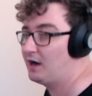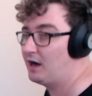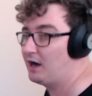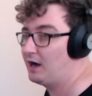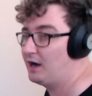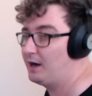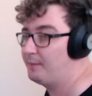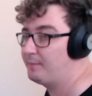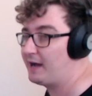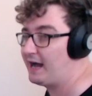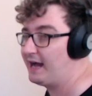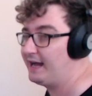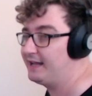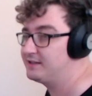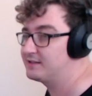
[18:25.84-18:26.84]
um,
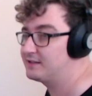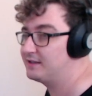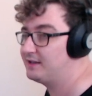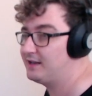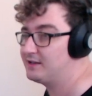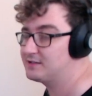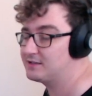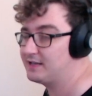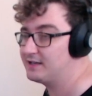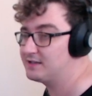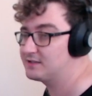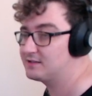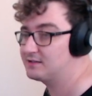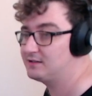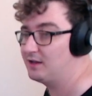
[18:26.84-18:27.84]
and it's
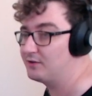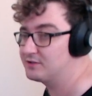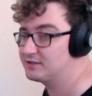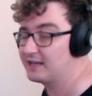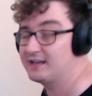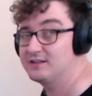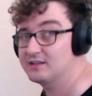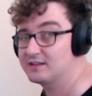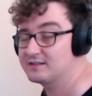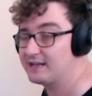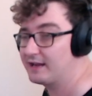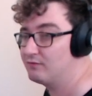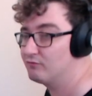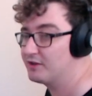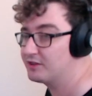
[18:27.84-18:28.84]
it's you know, sticking to the
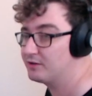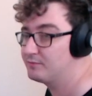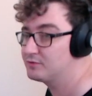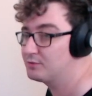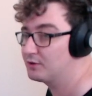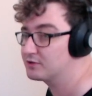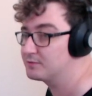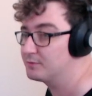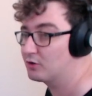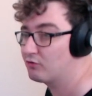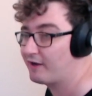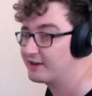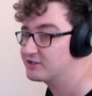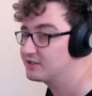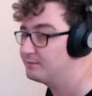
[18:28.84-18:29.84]
same rhythms. We've got some
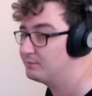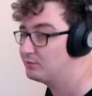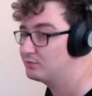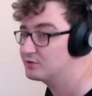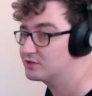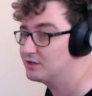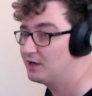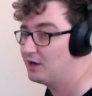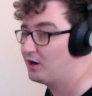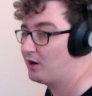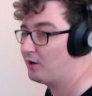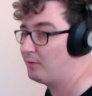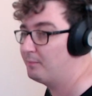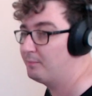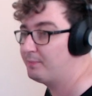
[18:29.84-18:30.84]
crash cymbals
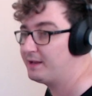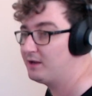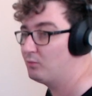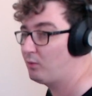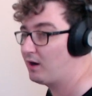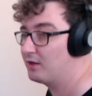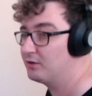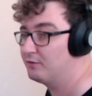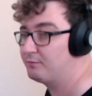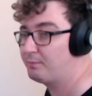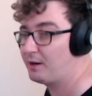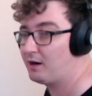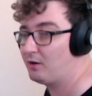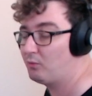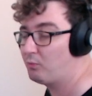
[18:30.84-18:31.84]
on beat one of
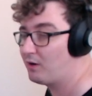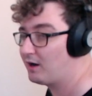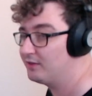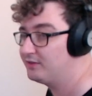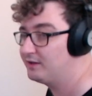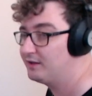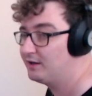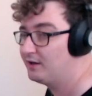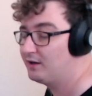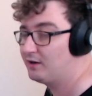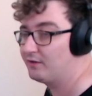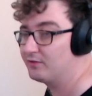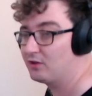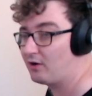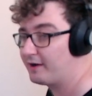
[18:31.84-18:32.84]
bar one
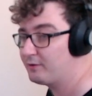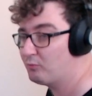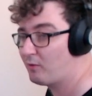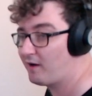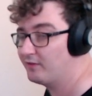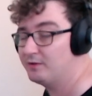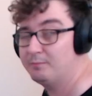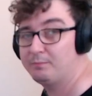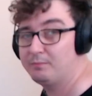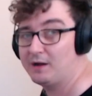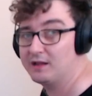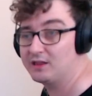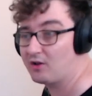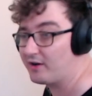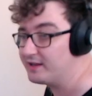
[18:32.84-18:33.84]
of line one and,
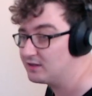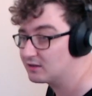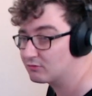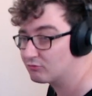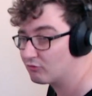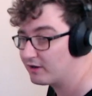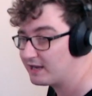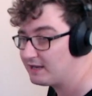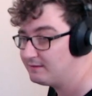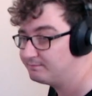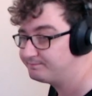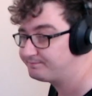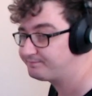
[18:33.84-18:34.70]
and line three.